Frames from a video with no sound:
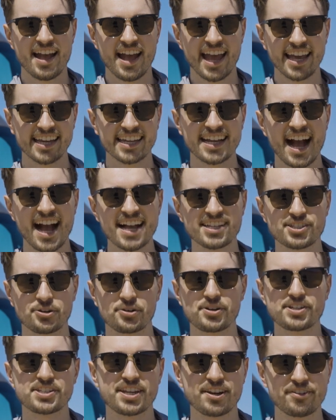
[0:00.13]
Hey guys,
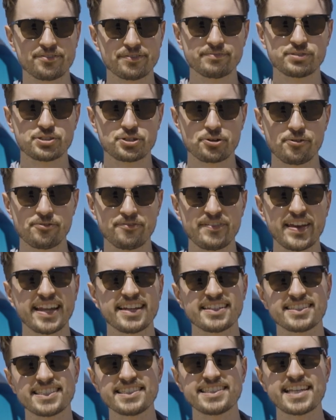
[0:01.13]
Chris here from TrueVan,
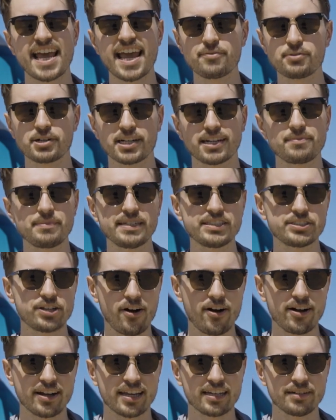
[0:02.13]
and today we're going to be
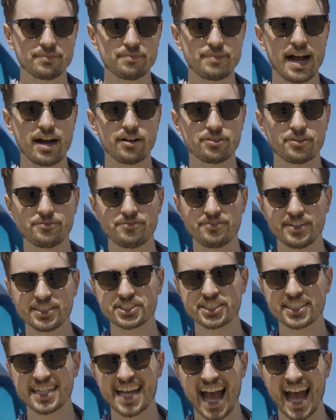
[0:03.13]
talking about the Vision